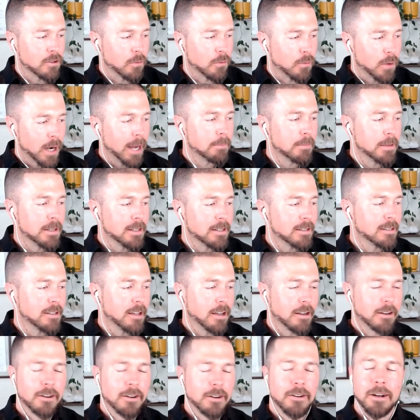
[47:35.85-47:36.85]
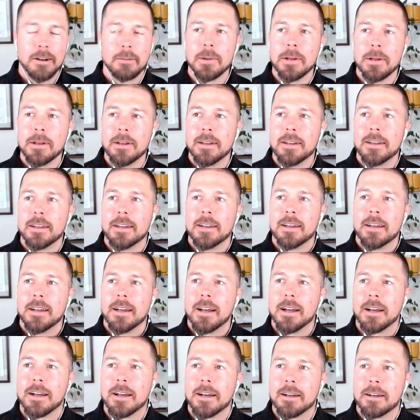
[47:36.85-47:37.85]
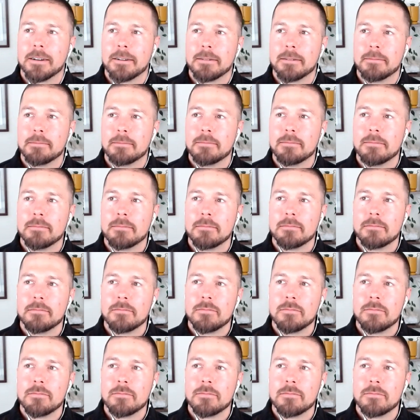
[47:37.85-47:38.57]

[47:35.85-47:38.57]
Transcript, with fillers: Um, GM, it's